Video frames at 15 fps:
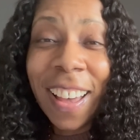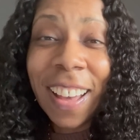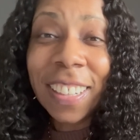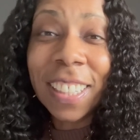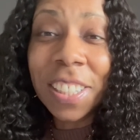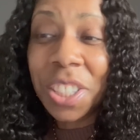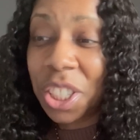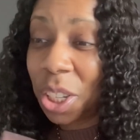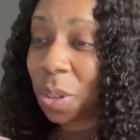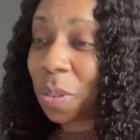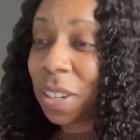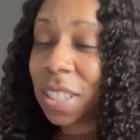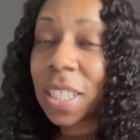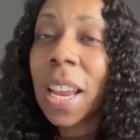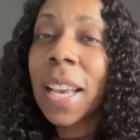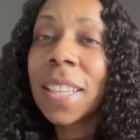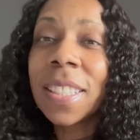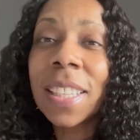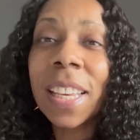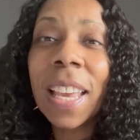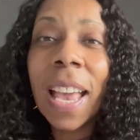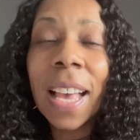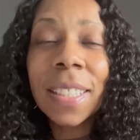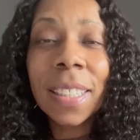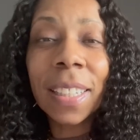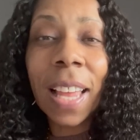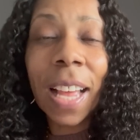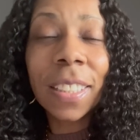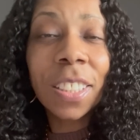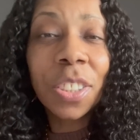considering Jay-Z has a
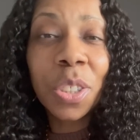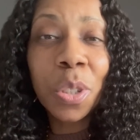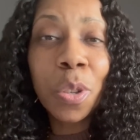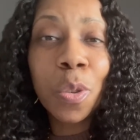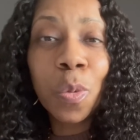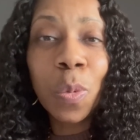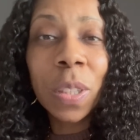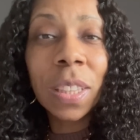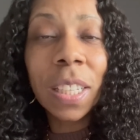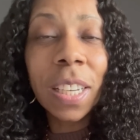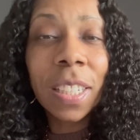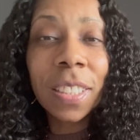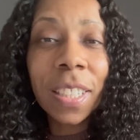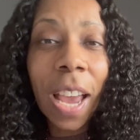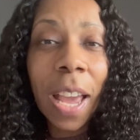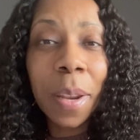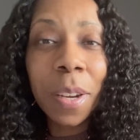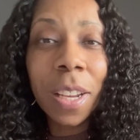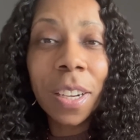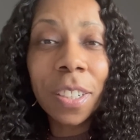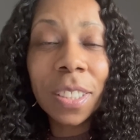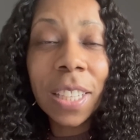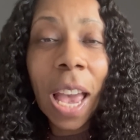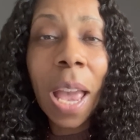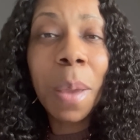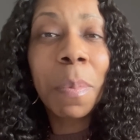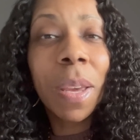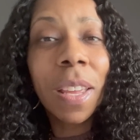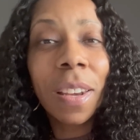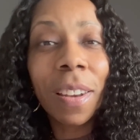lot to do with the
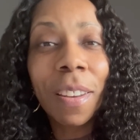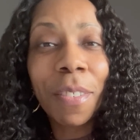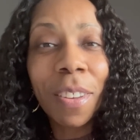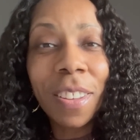entertainment,